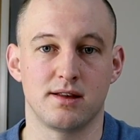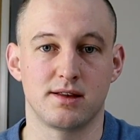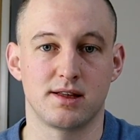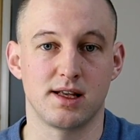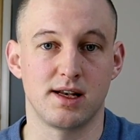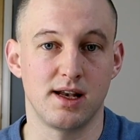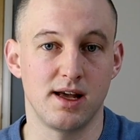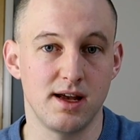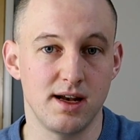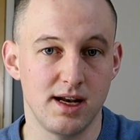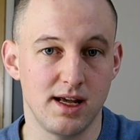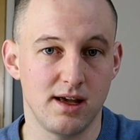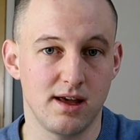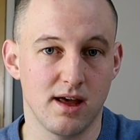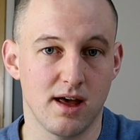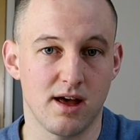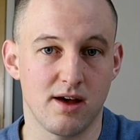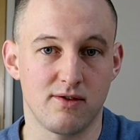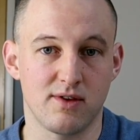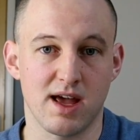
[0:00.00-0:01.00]
The learning
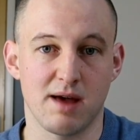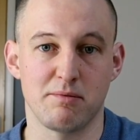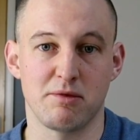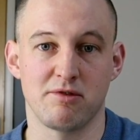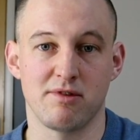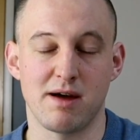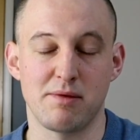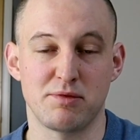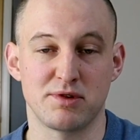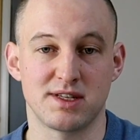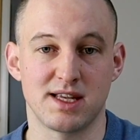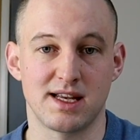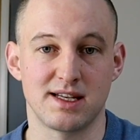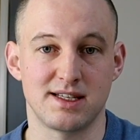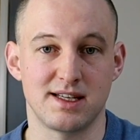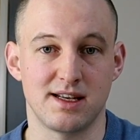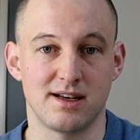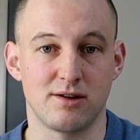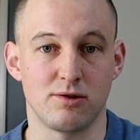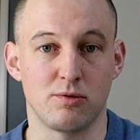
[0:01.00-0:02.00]
curve can be
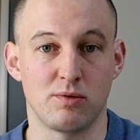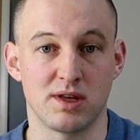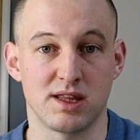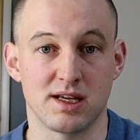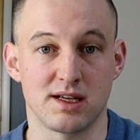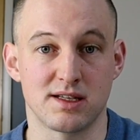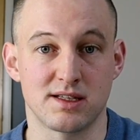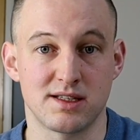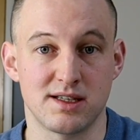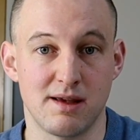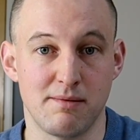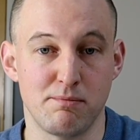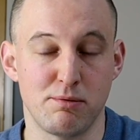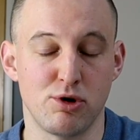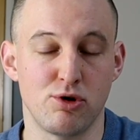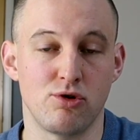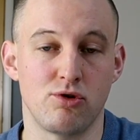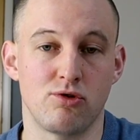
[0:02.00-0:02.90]
represented with a simple